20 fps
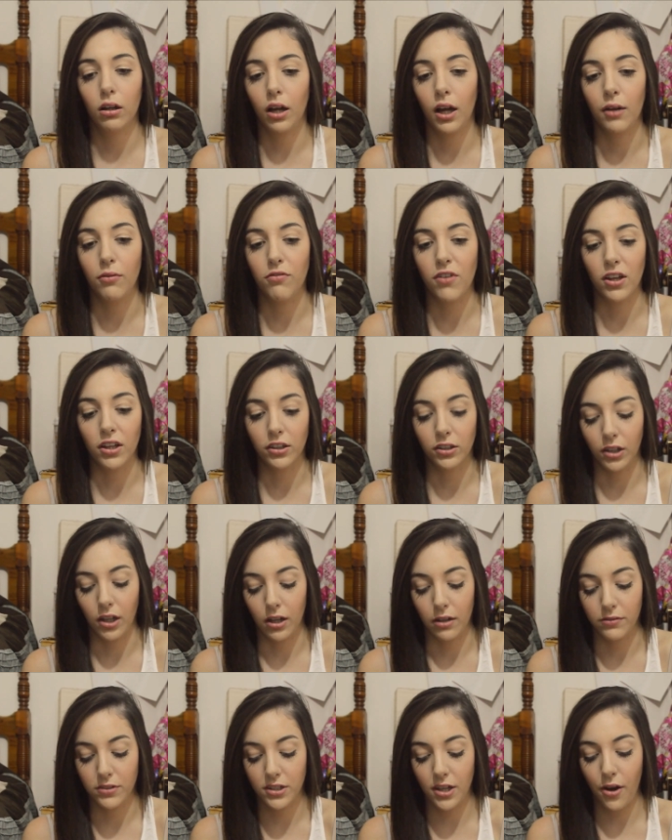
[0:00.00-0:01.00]
I fell in
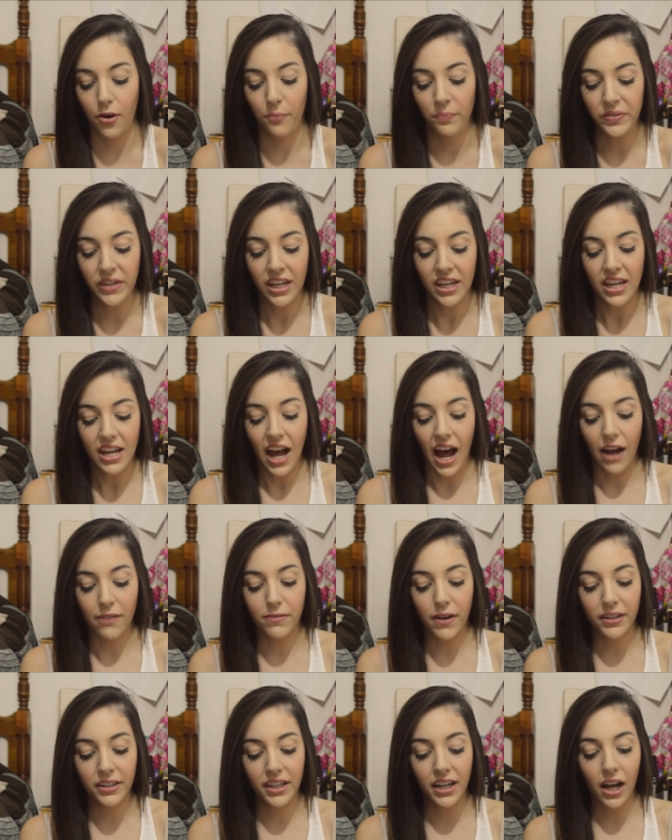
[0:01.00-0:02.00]
love. So I
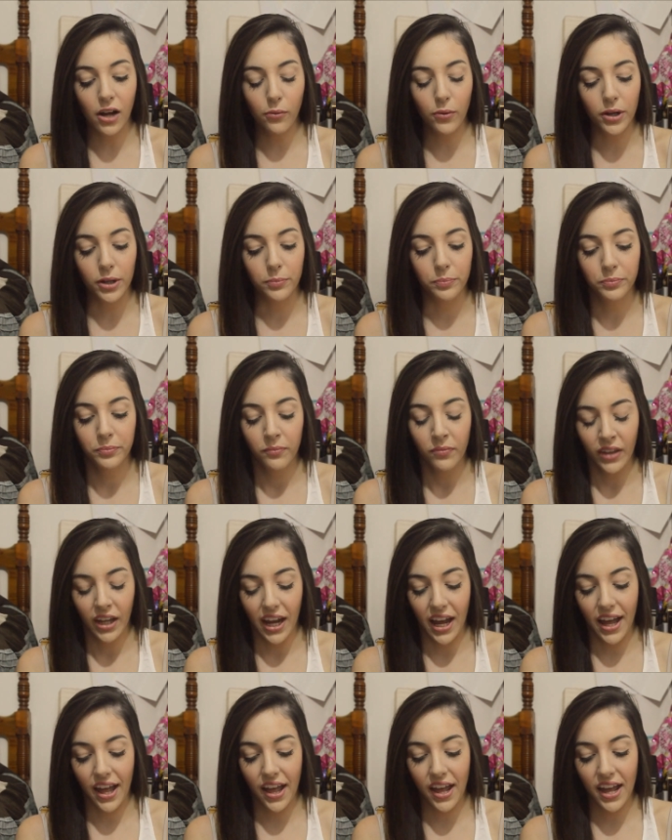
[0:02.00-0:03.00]
finally got one
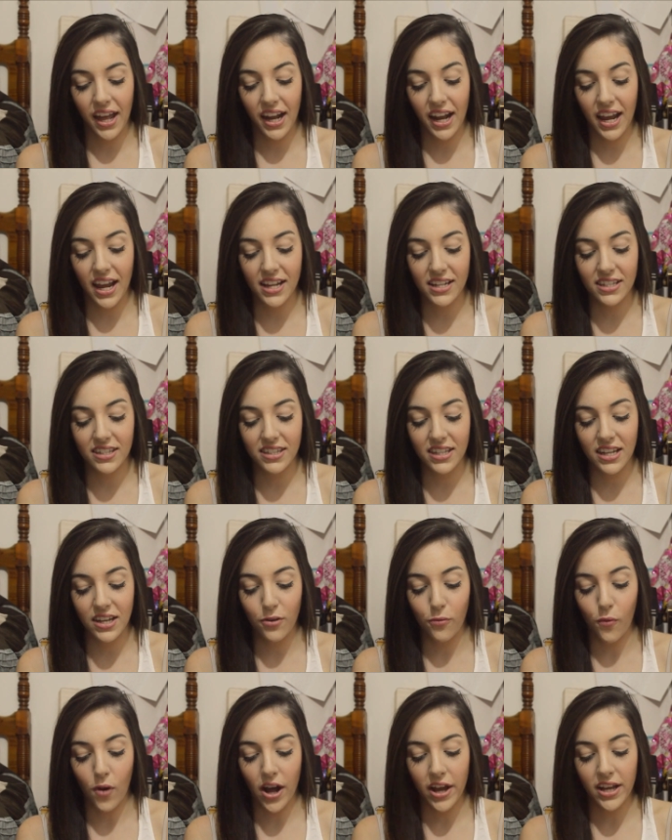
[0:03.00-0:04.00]
and it's the
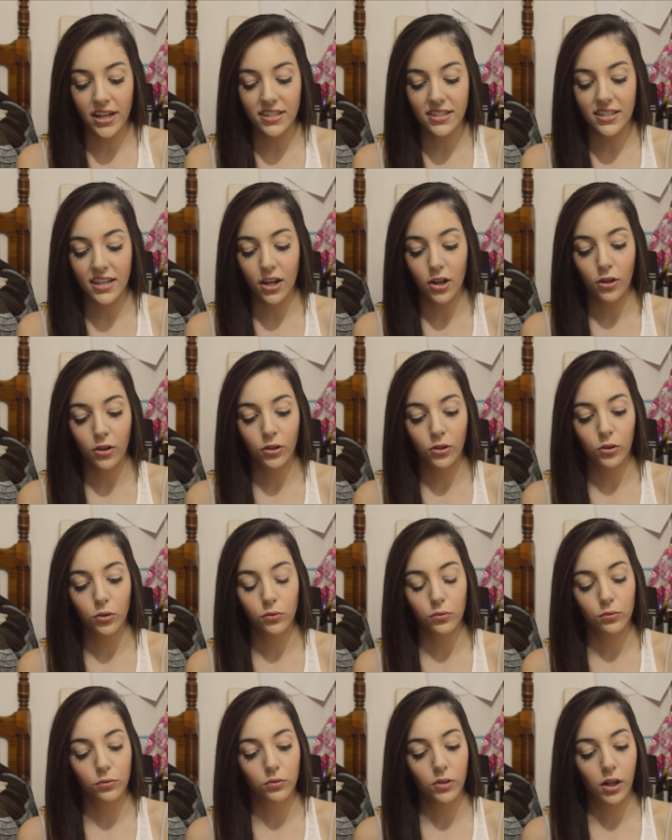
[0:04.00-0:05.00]
YSL
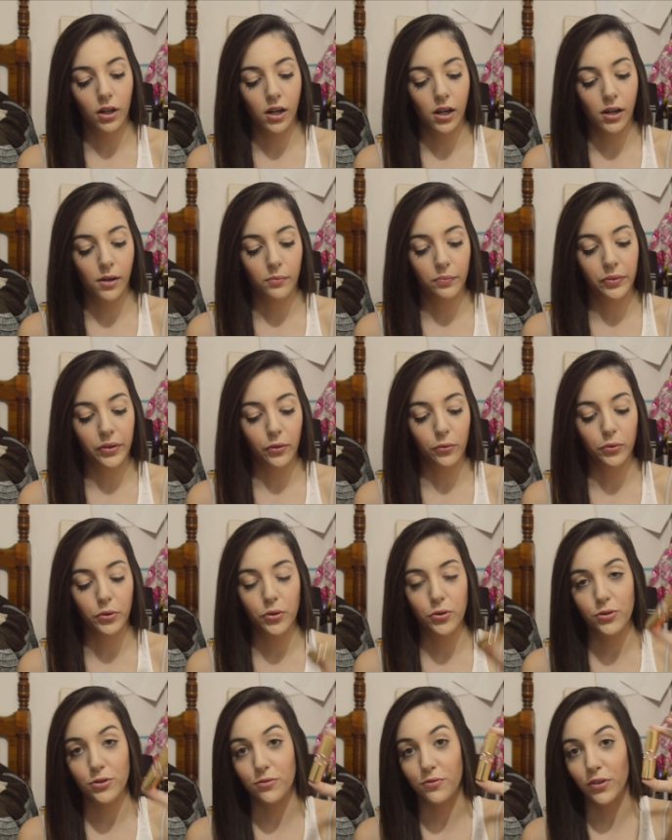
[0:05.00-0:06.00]
um,
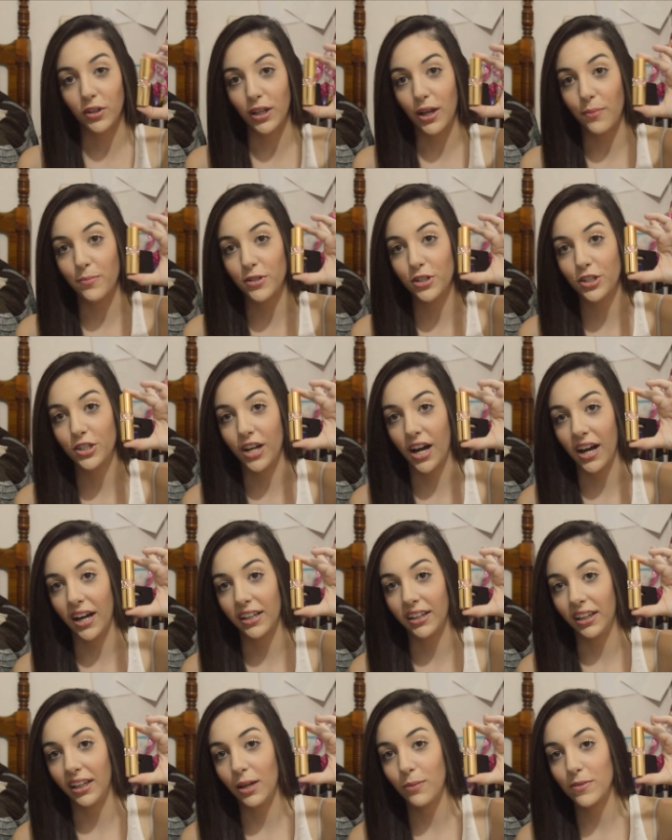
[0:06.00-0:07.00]
Rouge Volupte
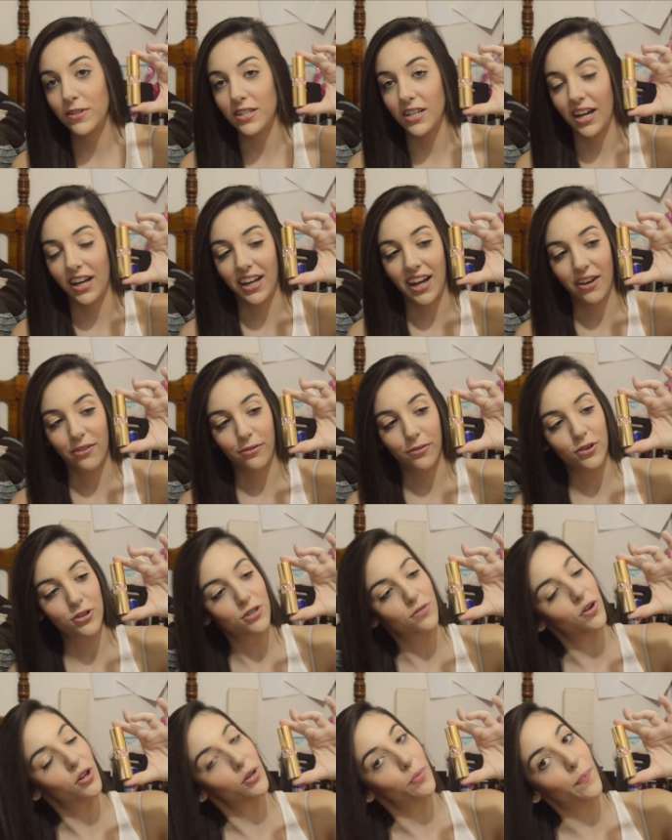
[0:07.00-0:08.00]
Shine lipstick. And first
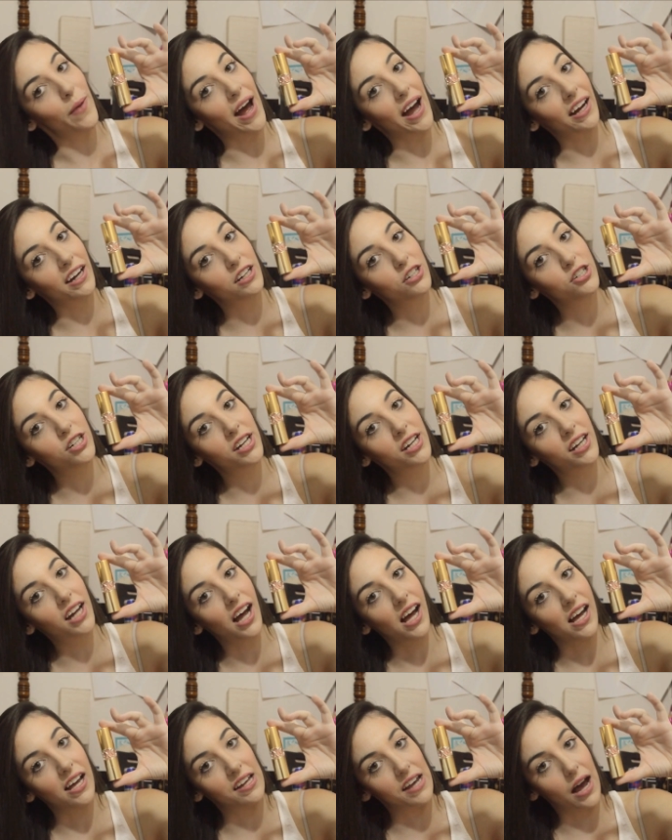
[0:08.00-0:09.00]
of all, the packaging
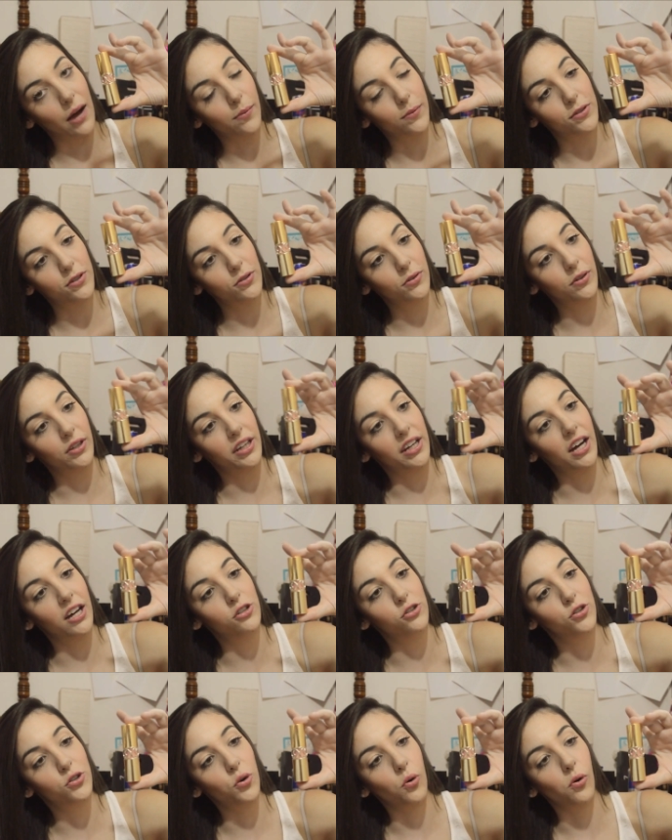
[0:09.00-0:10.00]
I absolutely
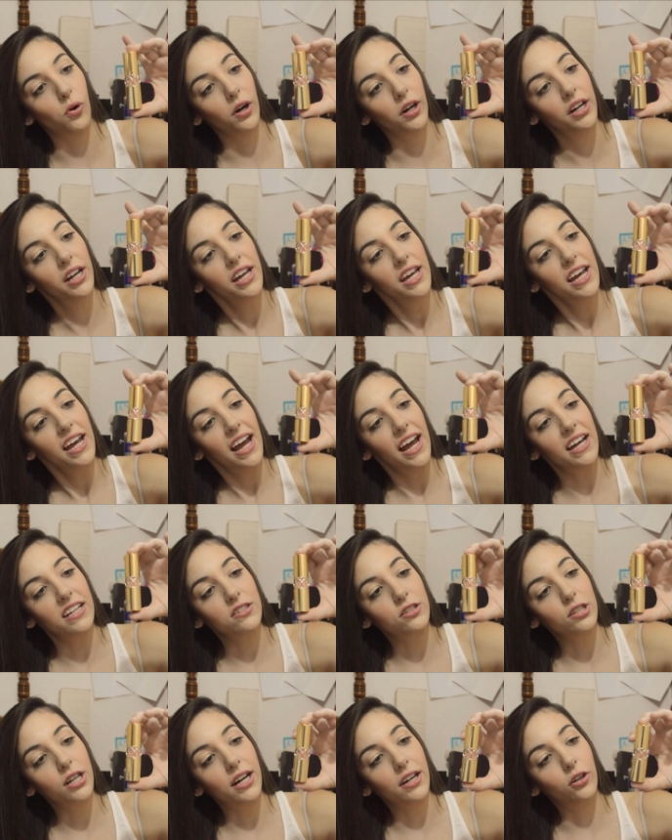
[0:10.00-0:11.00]
adore.
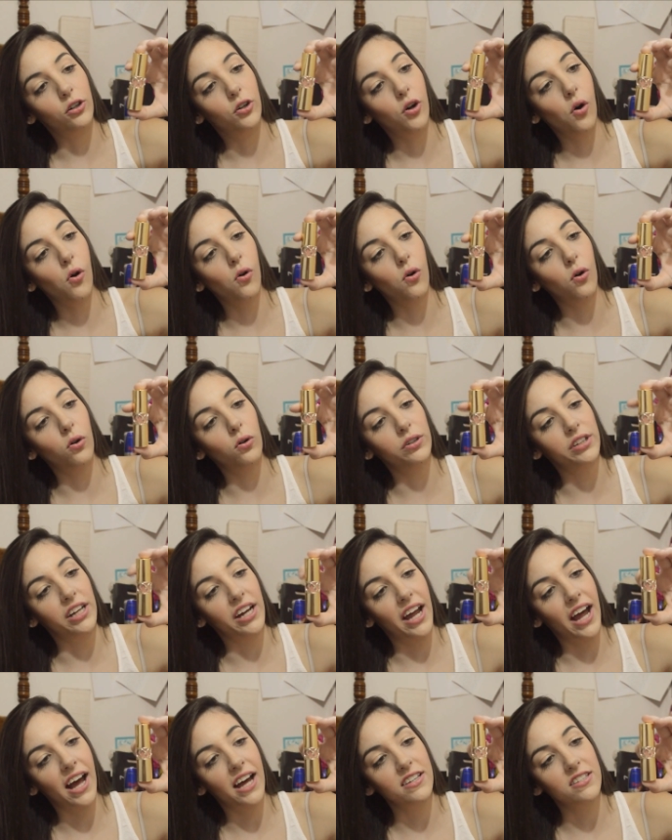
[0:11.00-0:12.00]
It's gold and it
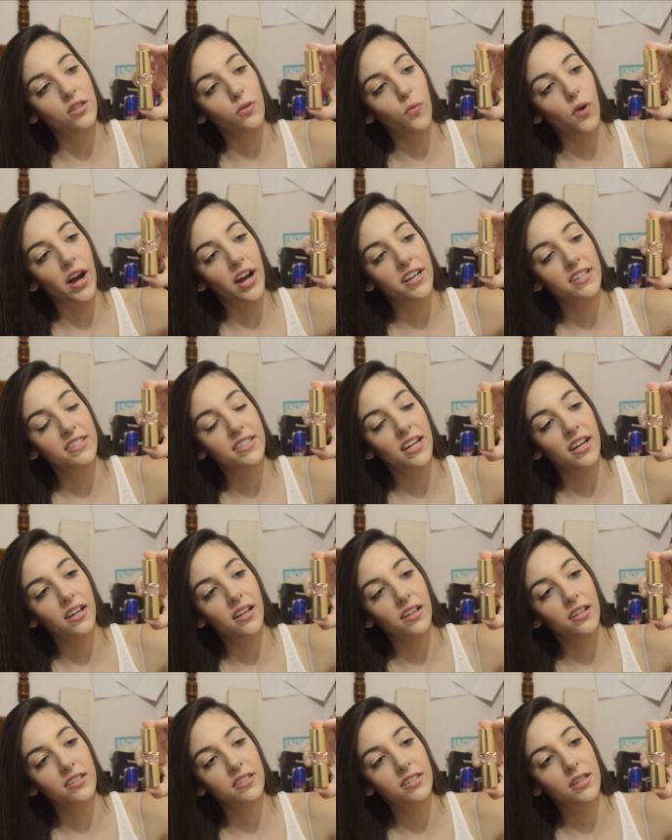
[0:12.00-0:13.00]
has the
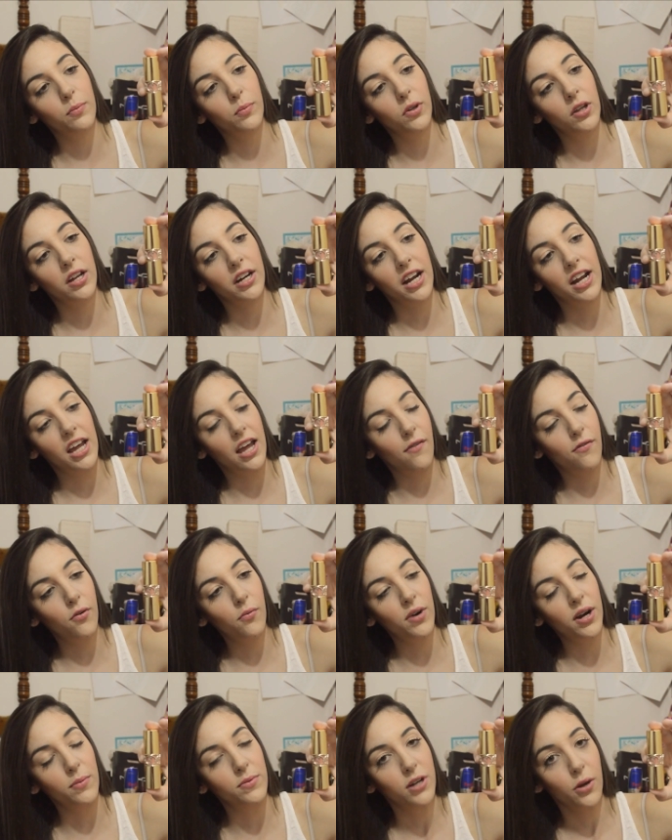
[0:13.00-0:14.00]
YSL symbol on it. Even
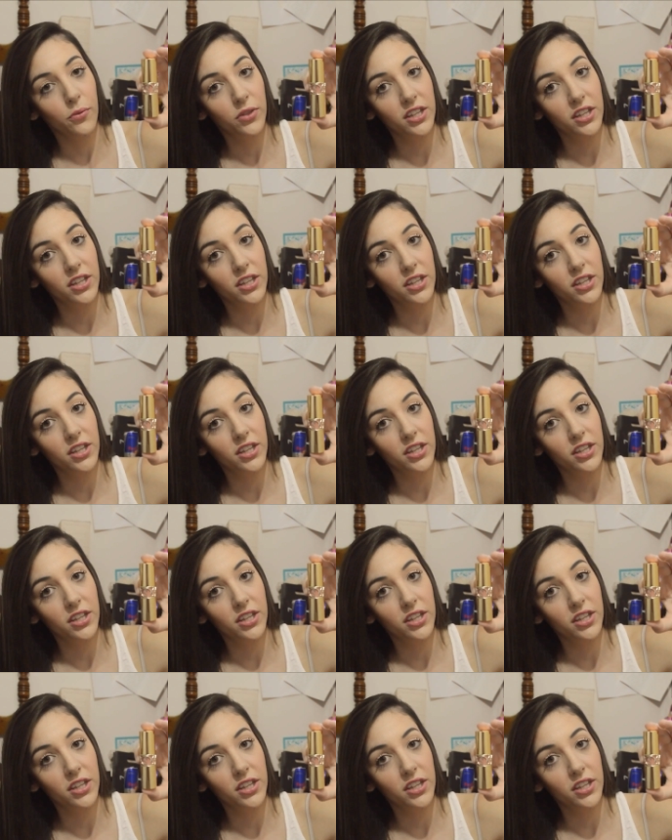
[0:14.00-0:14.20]
when I'm done with